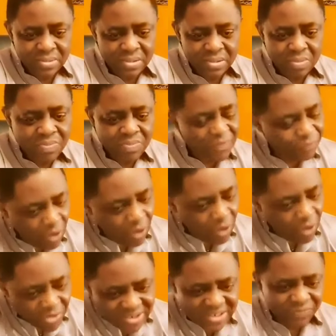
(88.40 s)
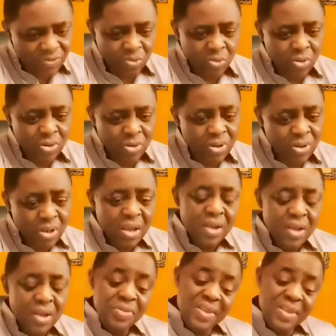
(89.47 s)
Before the Civil War,
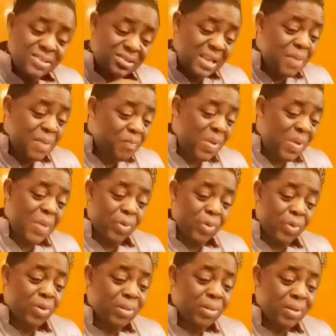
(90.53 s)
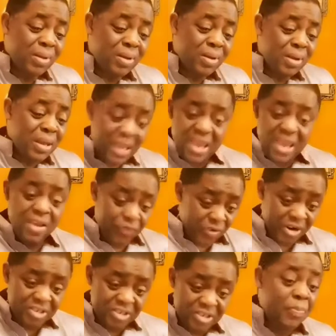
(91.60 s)
these same people, he, for
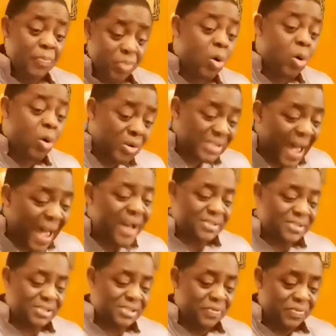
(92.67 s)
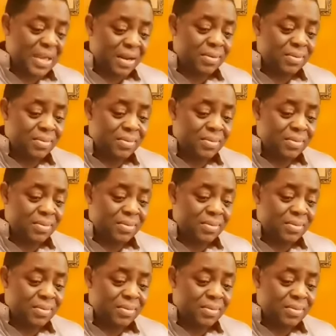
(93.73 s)
example, was active then.